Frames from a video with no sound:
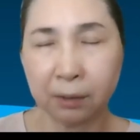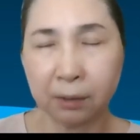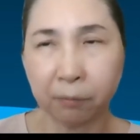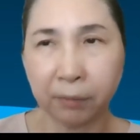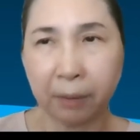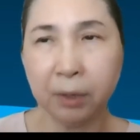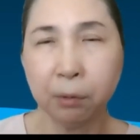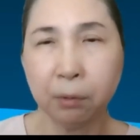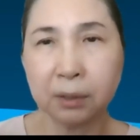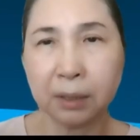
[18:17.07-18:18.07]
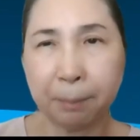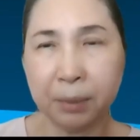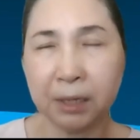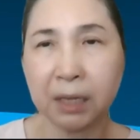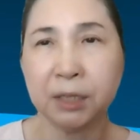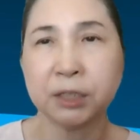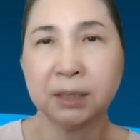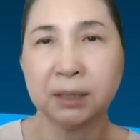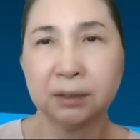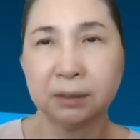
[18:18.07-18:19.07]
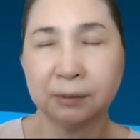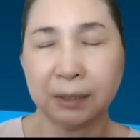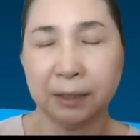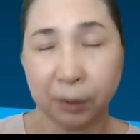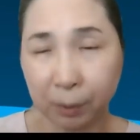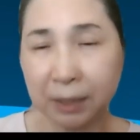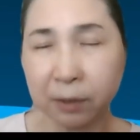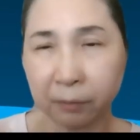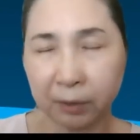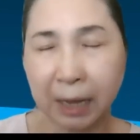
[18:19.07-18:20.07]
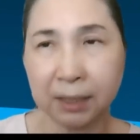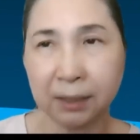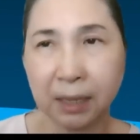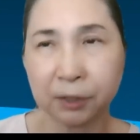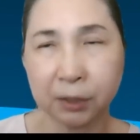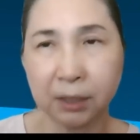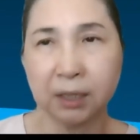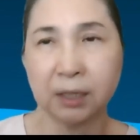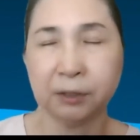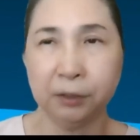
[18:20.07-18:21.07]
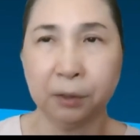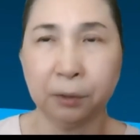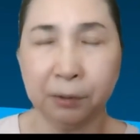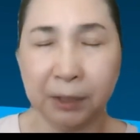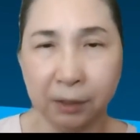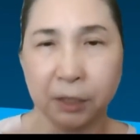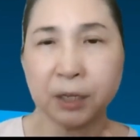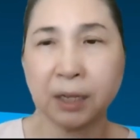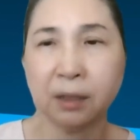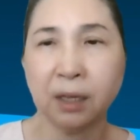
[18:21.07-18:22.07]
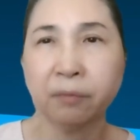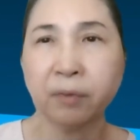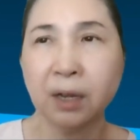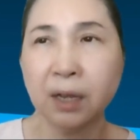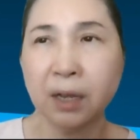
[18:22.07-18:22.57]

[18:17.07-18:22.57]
a very good application and the rest of the architecture, initiative,